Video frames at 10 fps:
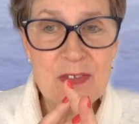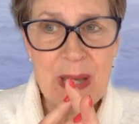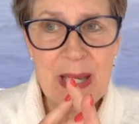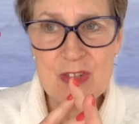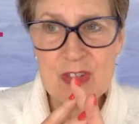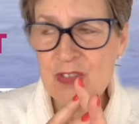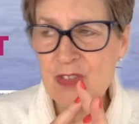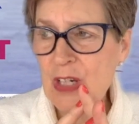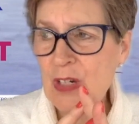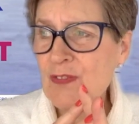pages,
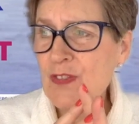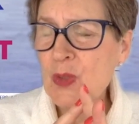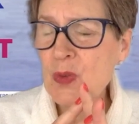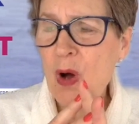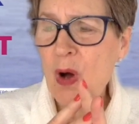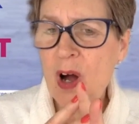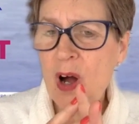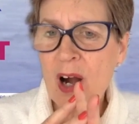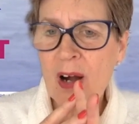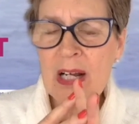if you are,